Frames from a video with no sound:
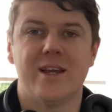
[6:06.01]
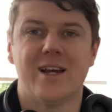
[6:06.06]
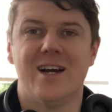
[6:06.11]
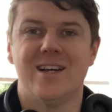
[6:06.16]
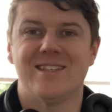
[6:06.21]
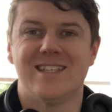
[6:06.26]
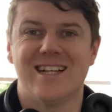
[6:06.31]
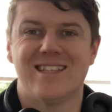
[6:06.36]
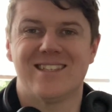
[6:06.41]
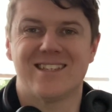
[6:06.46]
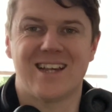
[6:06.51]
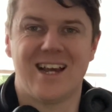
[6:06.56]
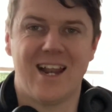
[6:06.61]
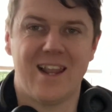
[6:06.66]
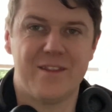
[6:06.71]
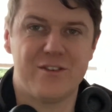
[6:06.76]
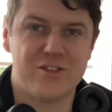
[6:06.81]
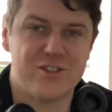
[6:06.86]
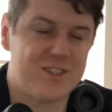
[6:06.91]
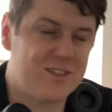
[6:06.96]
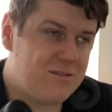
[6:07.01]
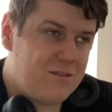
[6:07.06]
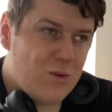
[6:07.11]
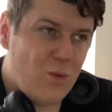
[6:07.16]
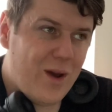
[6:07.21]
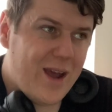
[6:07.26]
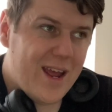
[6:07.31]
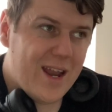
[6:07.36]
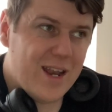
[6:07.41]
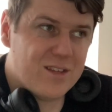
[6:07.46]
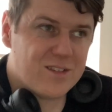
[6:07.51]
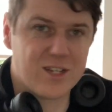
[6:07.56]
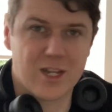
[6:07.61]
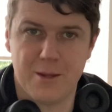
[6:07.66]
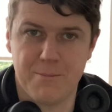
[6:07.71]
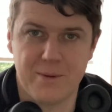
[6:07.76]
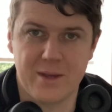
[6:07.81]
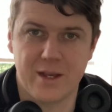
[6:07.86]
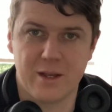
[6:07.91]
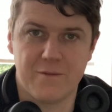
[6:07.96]
guys, that's kind of just the way it is
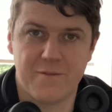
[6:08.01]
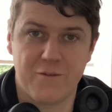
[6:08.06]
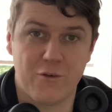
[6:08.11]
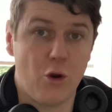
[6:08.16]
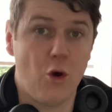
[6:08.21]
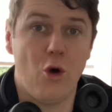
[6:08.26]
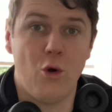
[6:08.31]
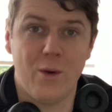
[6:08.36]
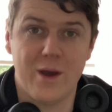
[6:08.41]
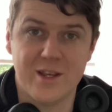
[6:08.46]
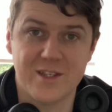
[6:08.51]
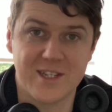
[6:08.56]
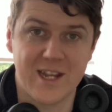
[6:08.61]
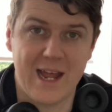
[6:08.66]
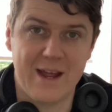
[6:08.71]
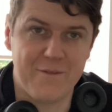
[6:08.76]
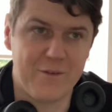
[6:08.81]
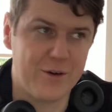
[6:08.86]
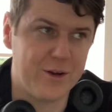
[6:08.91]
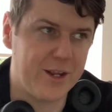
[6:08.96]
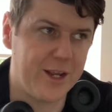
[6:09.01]
going to be for always and ever.